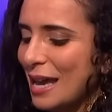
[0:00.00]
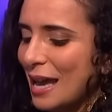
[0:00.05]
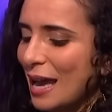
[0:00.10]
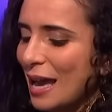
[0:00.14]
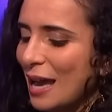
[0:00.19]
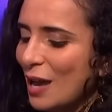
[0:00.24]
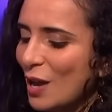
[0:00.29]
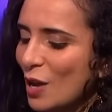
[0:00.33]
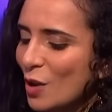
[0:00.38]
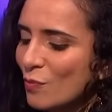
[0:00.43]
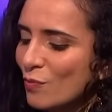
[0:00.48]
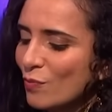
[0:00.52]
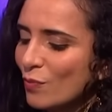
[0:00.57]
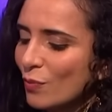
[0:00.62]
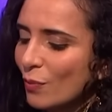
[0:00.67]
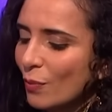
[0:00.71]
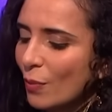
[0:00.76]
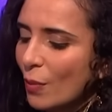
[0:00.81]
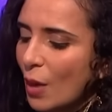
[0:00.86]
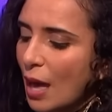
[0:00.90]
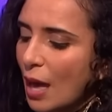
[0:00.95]
Um,
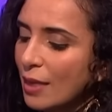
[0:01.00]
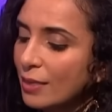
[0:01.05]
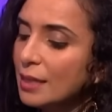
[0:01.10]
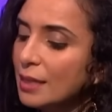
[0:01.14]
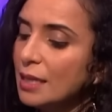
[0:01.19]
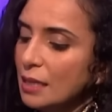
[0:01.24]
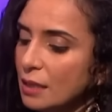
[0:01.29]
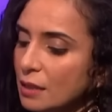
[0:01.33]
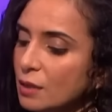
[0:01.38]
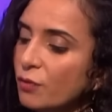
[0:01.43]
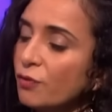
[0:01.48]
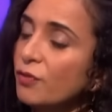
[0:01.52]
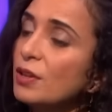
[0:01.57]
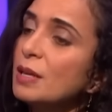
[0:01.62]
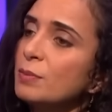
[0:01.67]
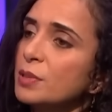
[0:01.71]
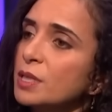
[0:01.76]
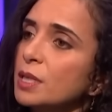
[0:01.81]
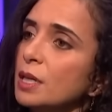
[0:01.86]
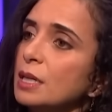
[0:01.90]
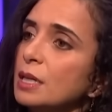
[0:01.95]
and the, the
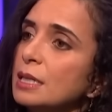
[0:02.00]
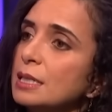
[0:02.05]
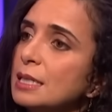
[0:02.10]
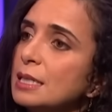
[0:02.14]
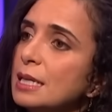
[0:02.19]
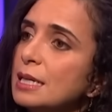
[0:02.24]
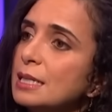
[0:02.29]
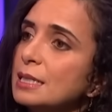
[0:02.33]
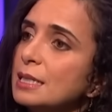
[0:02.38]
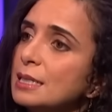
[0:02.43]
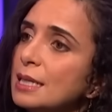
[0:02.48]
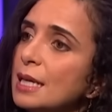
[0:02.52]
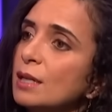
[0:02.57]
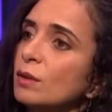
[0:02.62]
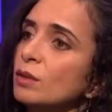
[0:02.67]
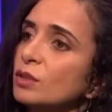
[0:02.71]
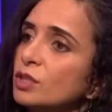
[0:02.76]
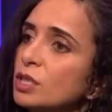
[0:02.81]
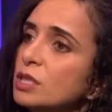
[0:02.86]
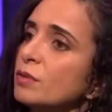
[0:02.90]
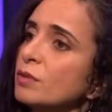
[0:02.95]
flip side is that
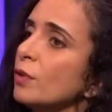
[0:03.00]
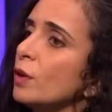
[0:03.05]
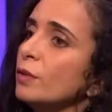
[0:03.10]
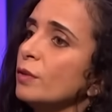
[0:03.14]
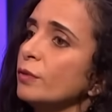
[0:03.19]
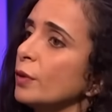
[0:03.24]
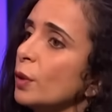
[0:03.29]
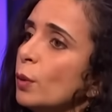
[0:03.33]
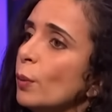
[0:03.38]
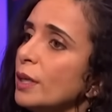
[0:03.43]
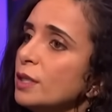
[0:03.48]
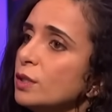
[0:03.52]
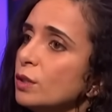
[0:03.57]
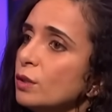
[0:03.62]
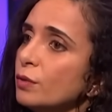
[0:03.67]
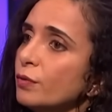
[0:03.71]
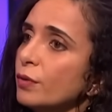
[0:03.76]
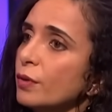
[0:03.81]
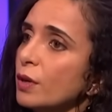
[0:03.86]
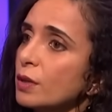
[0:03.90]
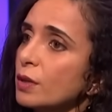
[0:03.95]
technology is evolving way too
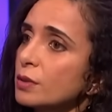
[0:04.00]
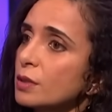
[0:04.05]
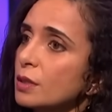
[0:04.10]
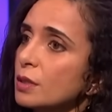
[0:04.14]
fast.